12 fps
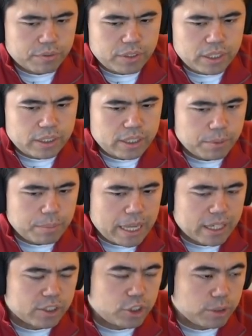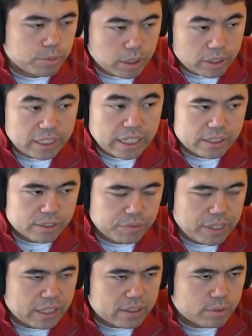then can FIDE take back his GM title yes in
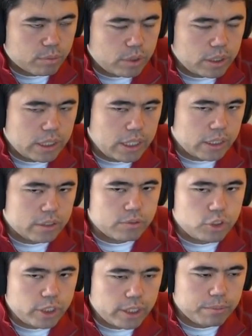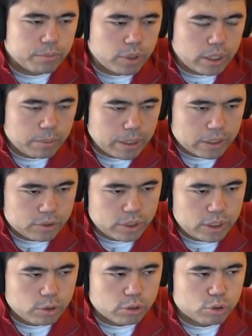fact in the case of GM Grandmaster
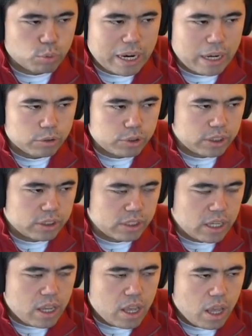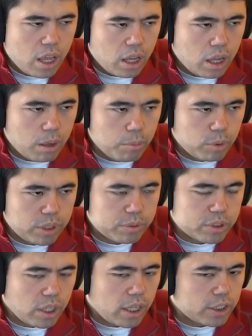Igors Rausis um, when he
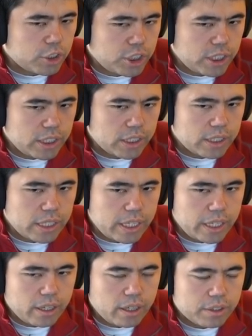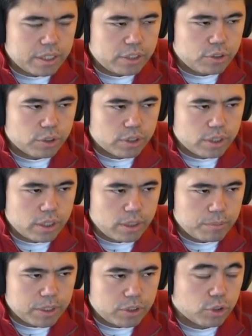was caught cheating they uh, they took
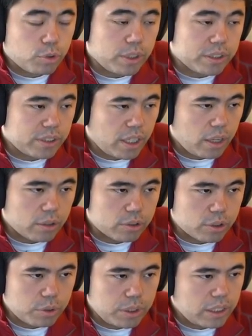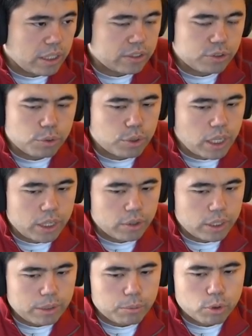um, they took away his title so he has no
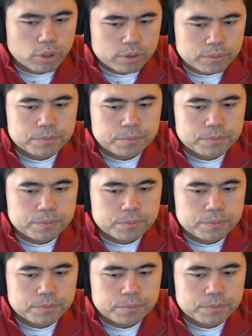title anymore